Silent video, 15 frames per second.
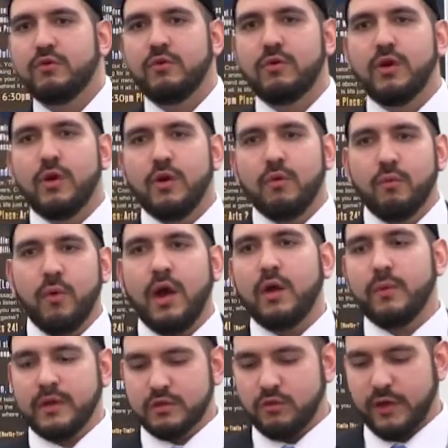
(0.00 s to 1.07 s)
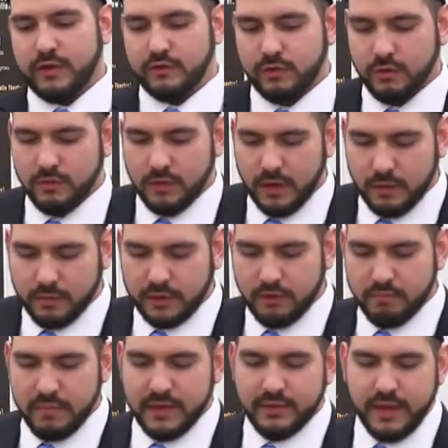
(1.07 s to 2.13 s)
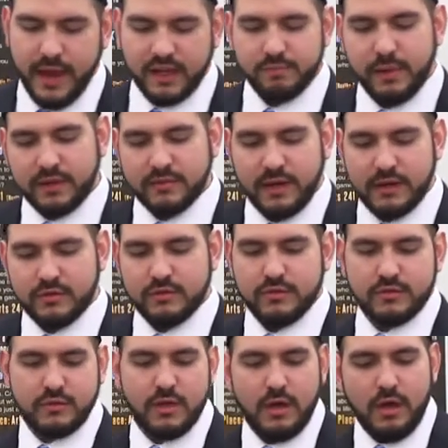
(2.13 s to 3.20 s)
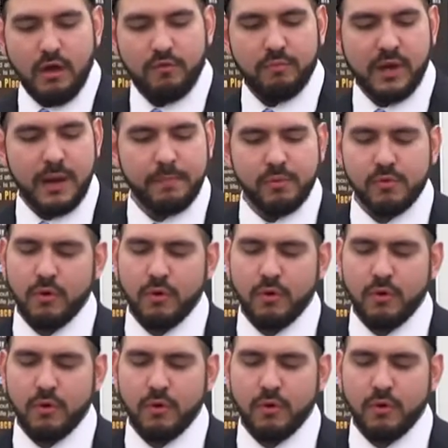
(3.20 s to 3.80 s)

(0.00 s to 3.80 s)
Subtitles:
Or why are we trying to kind of meet the expectations of people?